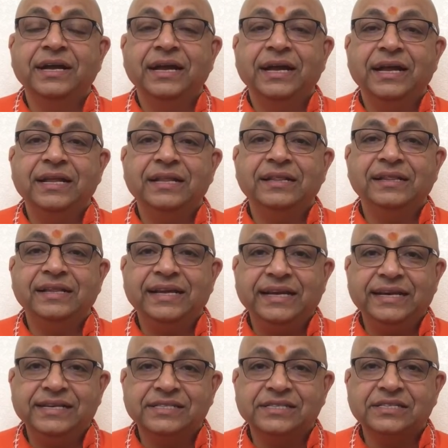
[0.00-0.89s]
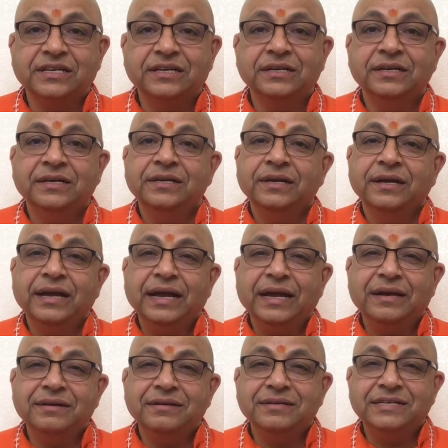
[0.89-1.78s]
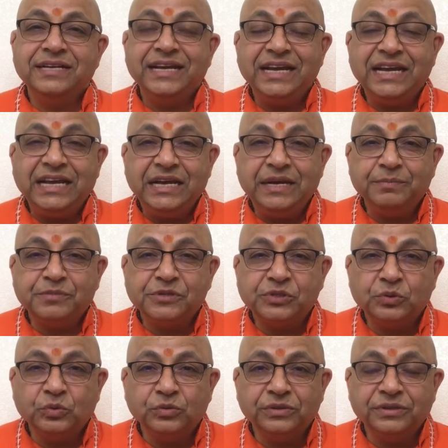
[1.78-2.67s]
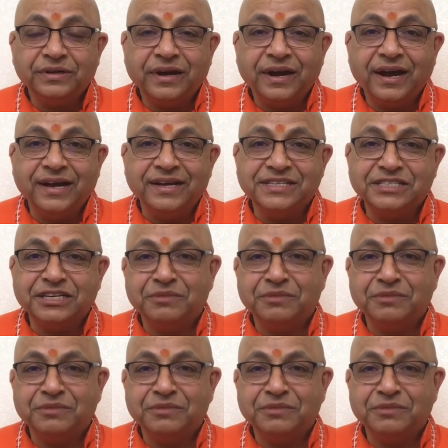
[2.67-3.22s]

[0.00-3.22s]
in these deep sutras.